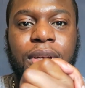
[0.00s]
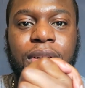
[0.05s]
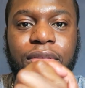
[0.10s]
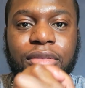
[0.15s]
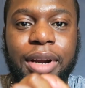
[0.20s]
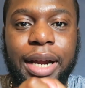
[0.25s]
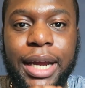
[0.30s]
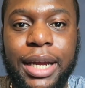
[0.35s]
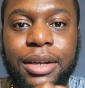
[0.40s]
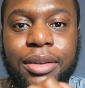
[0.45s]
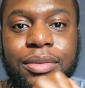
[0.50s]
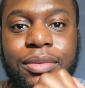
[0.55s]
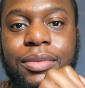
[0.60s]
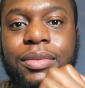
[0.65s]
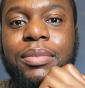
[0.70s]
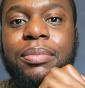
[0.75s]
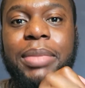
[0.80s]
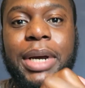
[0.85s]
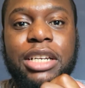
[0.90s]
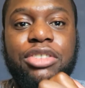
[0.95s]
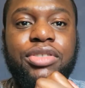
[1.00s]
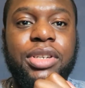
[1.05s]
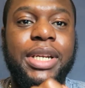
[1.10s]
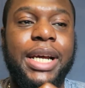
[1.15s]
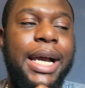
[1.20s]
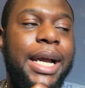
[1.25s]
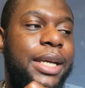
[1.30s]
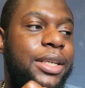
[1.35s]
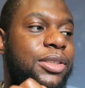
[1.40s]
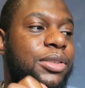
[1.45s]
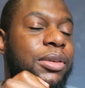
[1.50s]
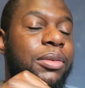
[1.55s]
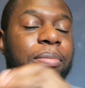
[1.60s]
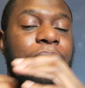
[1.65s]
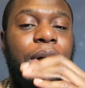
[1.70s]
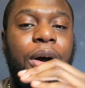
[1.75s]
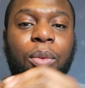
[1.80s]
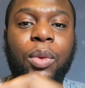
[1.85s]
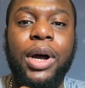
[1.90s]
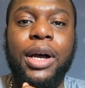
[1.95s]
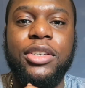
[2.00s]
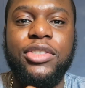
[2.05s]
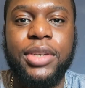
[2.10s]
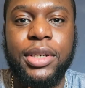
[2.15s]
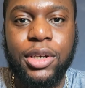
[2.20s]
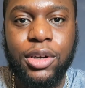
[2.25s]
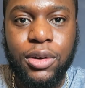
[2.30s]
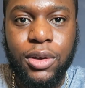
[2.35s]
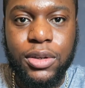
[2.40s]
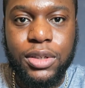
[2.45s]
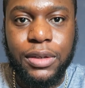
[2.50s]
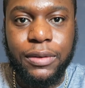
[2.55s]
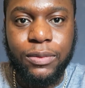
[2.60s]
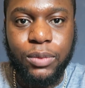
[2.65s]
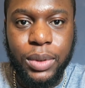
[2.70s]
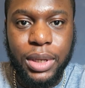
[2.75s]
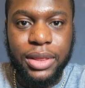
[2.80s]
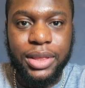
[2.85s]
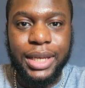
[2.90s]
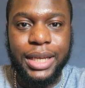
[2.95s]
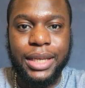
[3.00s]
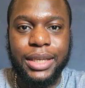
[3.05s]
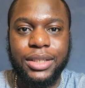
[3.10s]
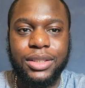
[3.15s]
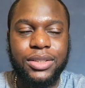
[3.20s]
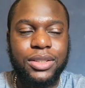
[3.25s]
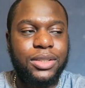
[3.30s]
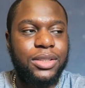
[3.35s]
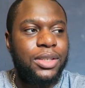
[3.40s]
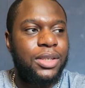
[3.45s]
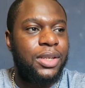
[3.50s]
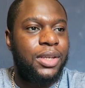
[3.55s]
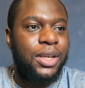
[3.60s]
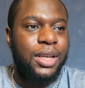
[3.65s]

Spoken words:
Right, battery died. But what I was trying to close off with is,